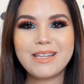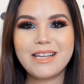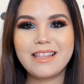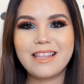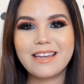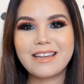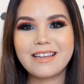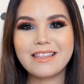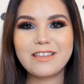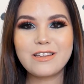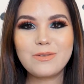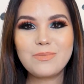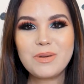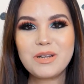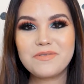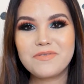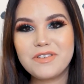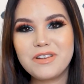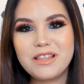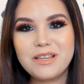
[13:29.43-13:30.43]
and like a little bit
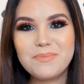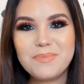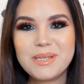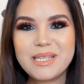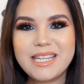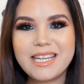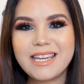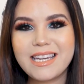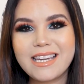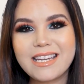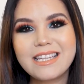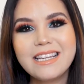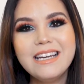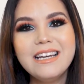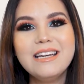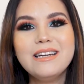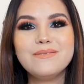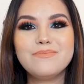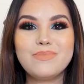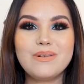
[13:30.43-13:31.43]
of her lipstick,
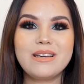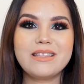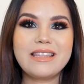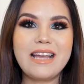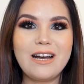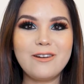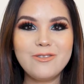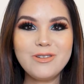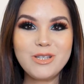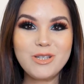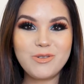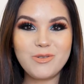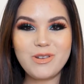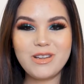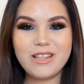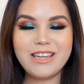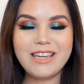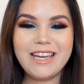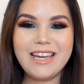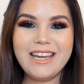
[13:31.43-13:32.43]
but that was
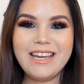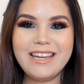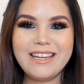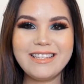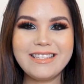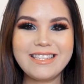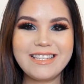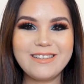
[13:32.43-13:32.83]
really it.